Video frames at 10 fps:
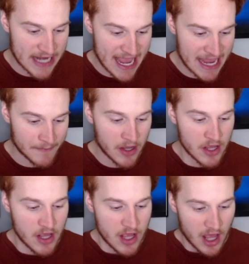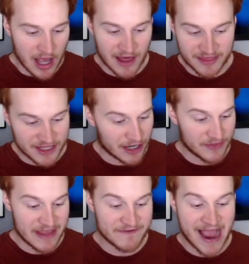Dame. You know,
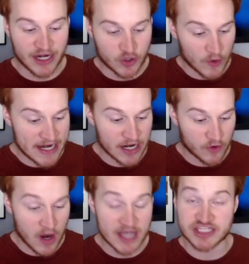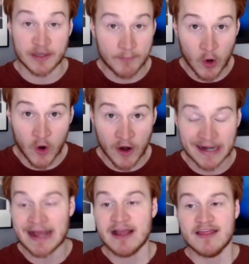they've got green across the
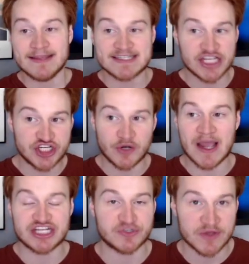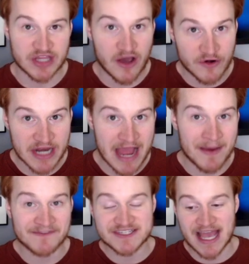board. The situation with Notre Dame,
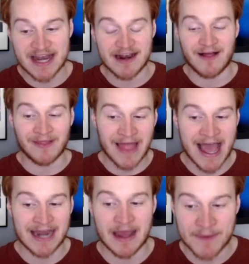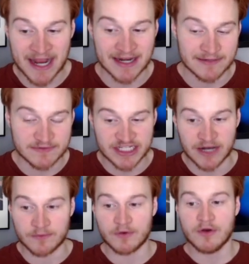I've said it a lot. I'm not going to, you
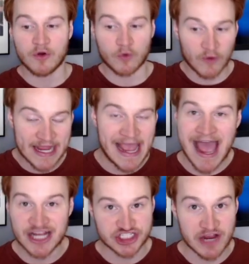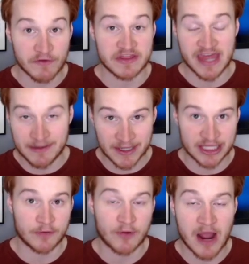know, rehash everything, but
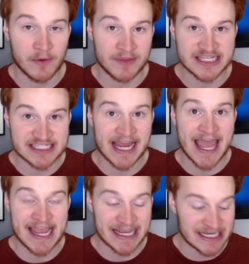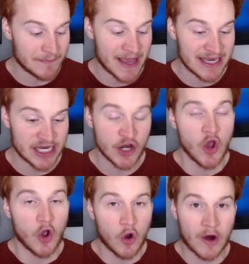they're probably staying independent,
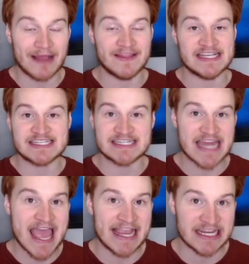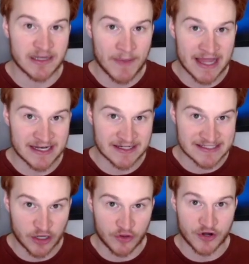or at least staying independent
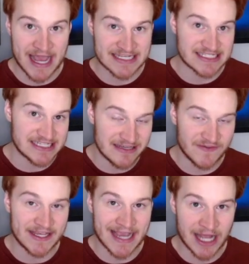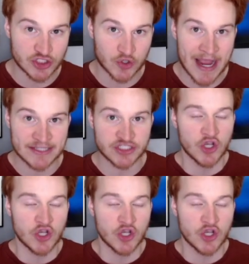until their next TV contract,